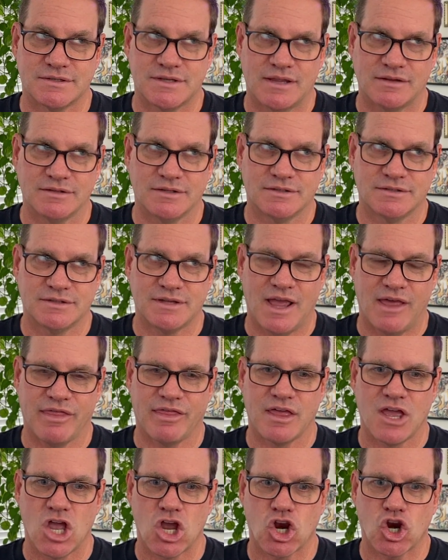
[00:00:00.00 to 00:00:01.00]
Seth
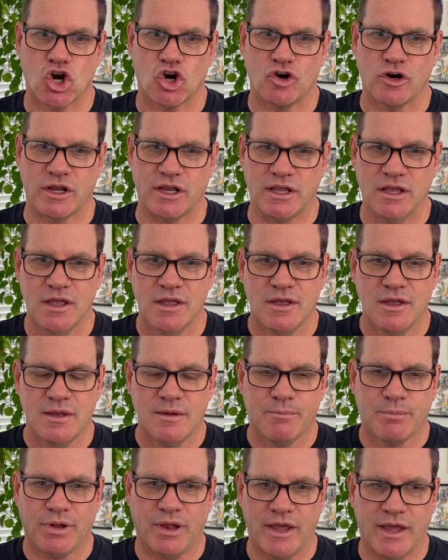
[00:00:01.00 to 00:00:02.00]
Curry
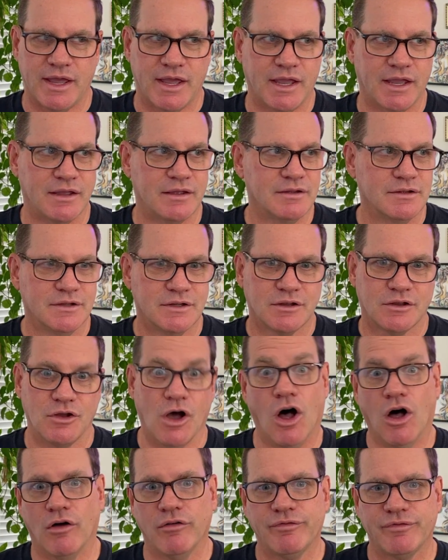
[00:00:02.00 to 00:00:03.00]
play
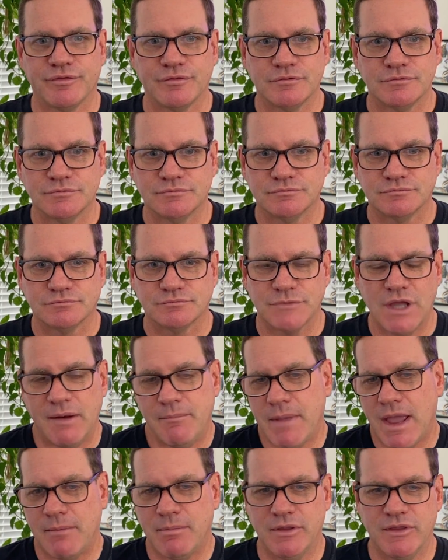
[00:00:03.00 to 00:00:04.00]
golf, and
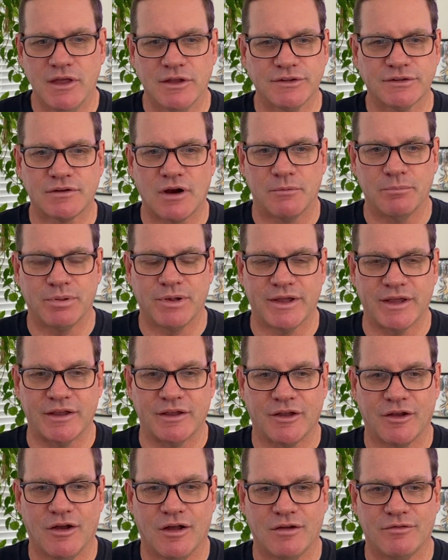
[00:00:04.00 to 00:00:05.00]
maybe they'll start playing
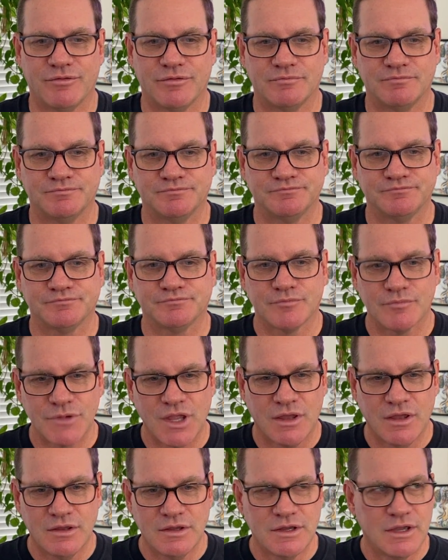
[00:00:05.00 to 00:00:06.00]
golf.
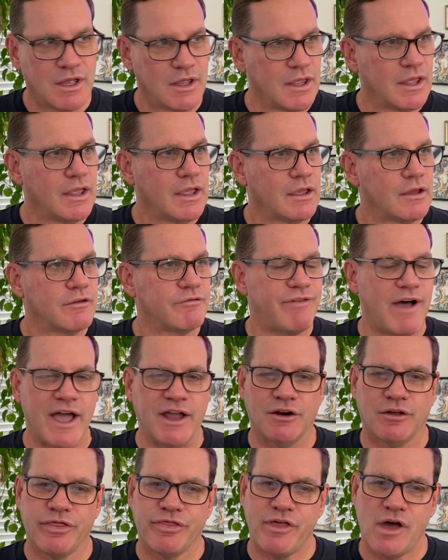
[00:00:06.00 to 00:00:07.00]

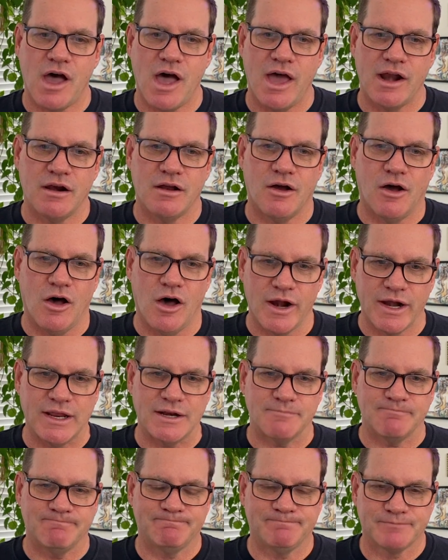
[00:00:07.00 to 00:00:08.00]
Final thought on
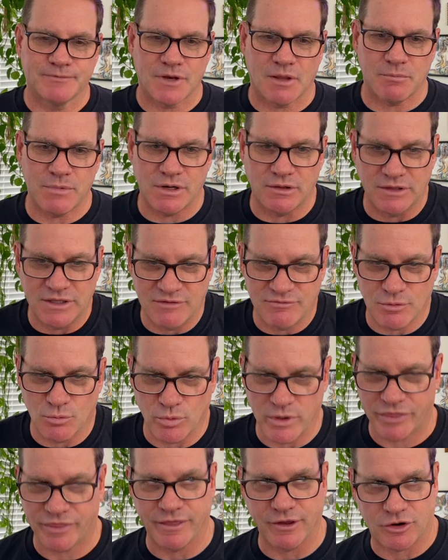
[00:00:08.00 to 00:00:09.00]
it. I'm going to leave it
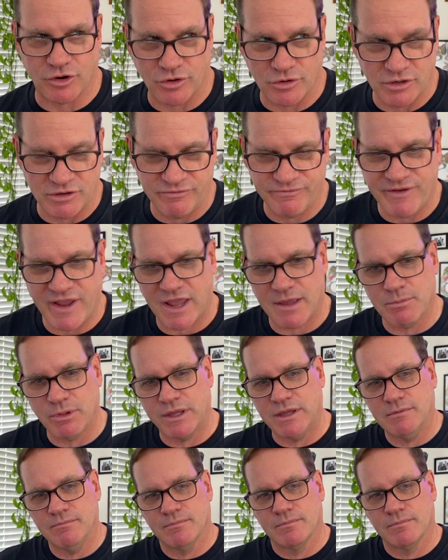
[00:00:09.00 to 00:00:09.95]
with the Curry family.